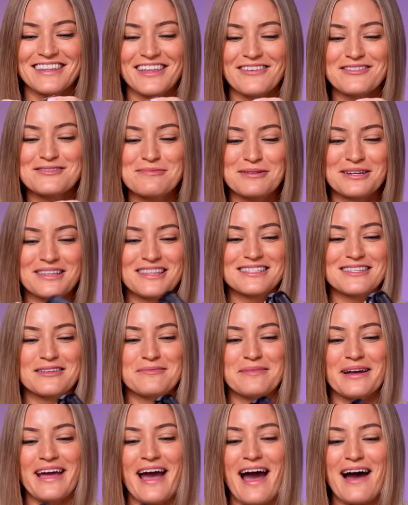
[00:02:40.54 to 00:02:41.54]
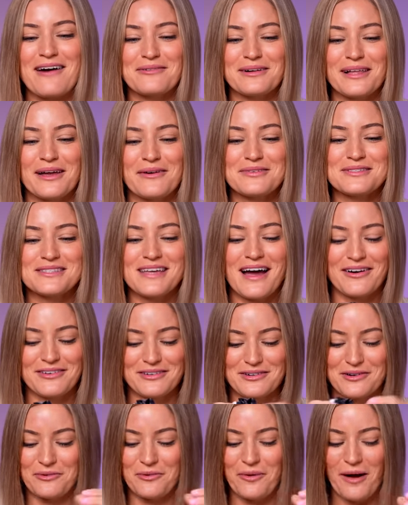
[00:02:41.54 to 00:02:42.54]
loved putting this on my hat while I was
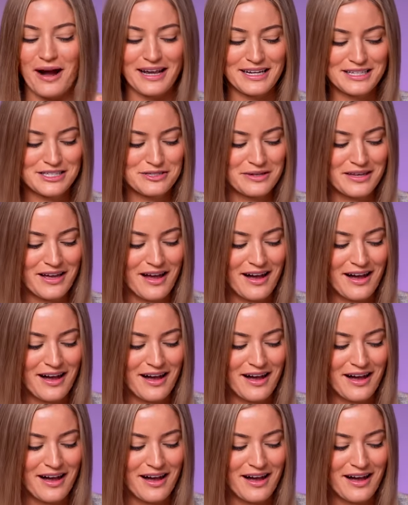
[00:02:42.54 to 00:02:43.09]
out in Hawaii doing